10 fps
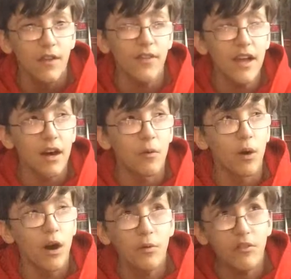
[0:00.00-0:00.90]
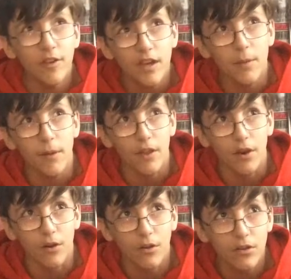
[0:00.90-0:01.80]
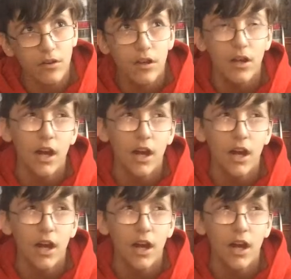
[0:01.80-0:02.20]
Now, I was thinking about the Hulk.